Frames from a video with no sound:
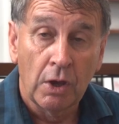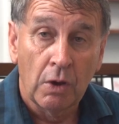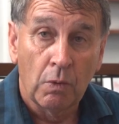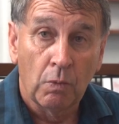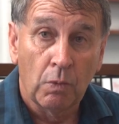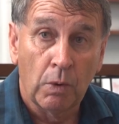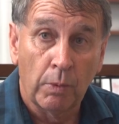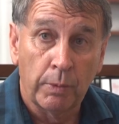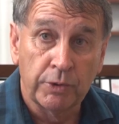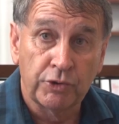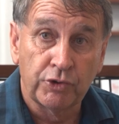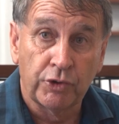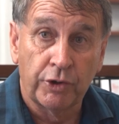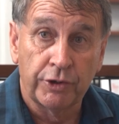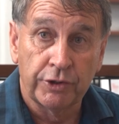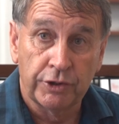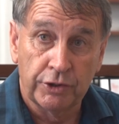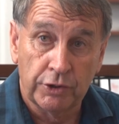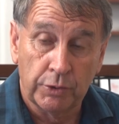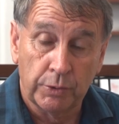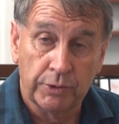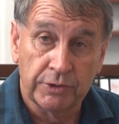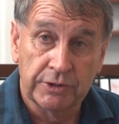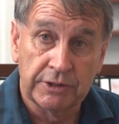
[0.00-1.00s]
What we're trying to
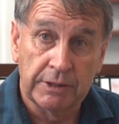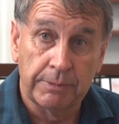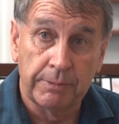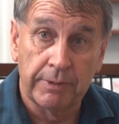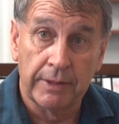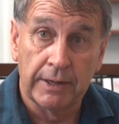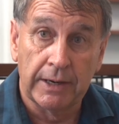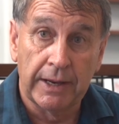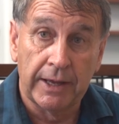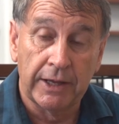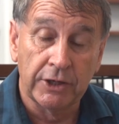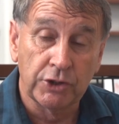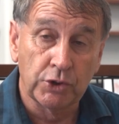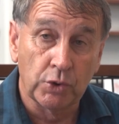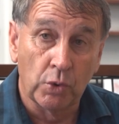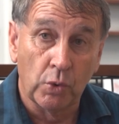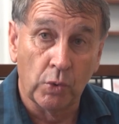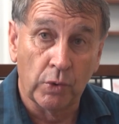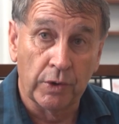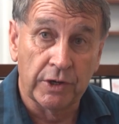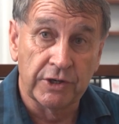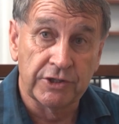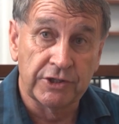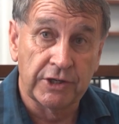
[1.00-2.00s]
do as some of the larger
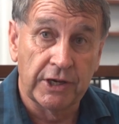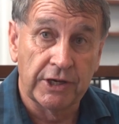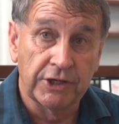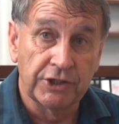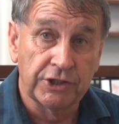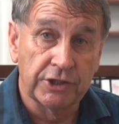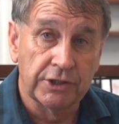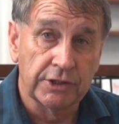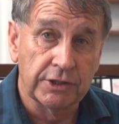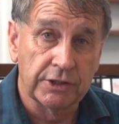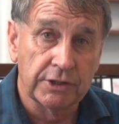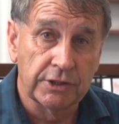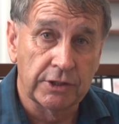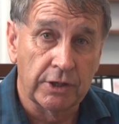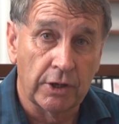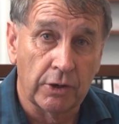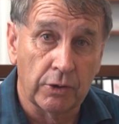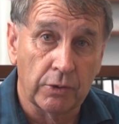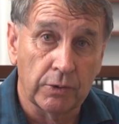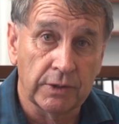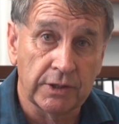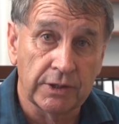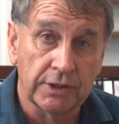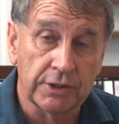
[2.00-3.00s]
organisations,
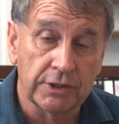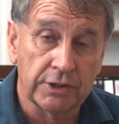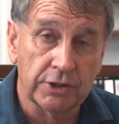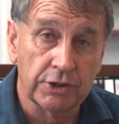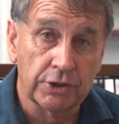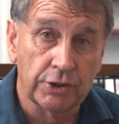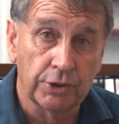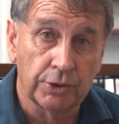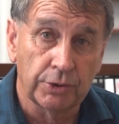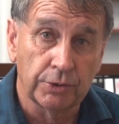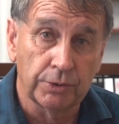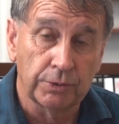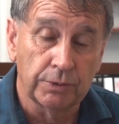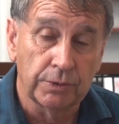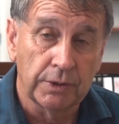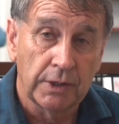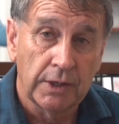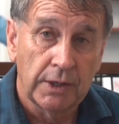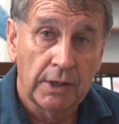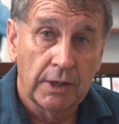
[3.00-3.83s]
though, is to